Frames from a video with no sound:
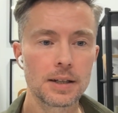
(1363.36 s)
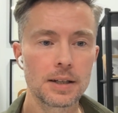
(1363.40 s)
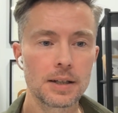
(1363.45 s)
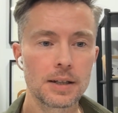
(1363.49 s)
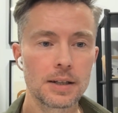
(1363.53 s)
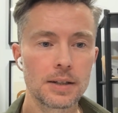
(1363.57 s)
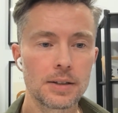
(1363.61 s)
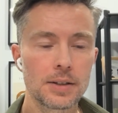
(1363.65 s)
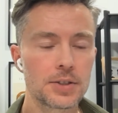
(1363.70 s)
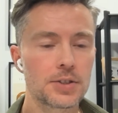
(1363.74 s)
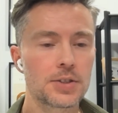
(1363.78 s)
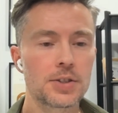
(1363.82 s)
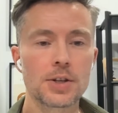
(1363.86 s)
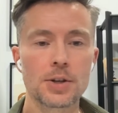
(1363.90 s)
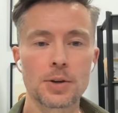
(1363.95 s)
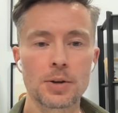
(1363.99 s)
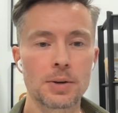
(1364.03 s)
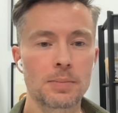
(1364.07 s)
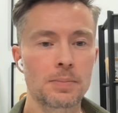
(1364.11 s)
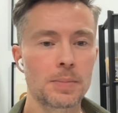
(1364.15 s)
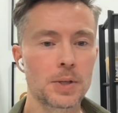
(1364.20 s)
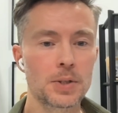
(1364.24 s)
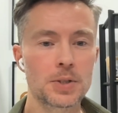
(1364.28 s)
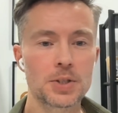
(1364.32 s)
there's no
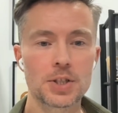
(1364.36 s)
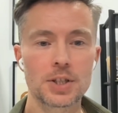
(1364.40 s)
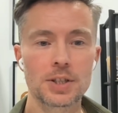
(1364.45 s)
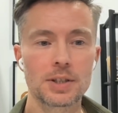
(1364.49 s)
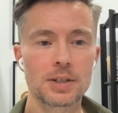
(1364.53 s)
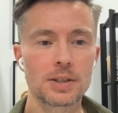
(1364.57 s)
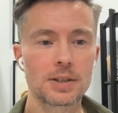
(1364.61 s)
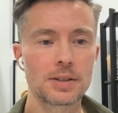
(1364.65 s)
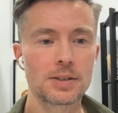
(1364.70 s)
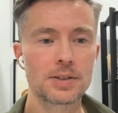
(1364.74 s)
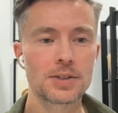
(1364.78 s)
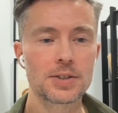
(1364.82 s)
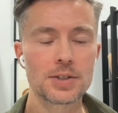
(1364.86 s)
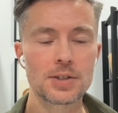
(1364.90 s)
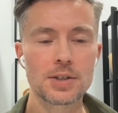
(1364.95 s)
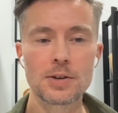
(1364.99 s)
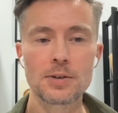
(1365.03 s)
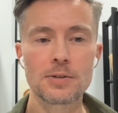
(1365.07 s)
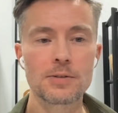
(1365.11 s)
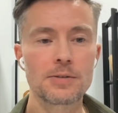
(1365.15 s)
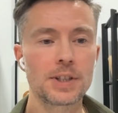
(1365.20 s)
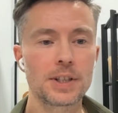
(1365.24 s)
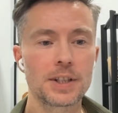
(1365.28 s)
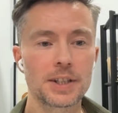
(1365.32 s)
emotion, there's no
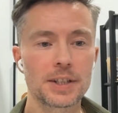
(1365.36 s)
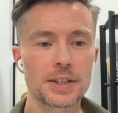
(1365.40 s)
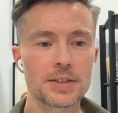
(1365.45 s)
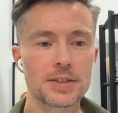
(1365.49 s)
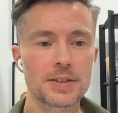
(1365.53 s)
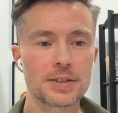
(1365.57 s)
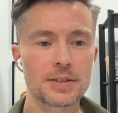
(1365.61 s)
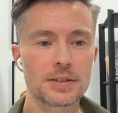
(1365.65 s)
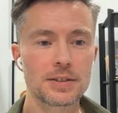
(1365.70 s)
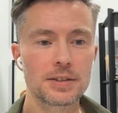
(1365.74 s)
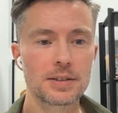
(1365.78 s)
feelings,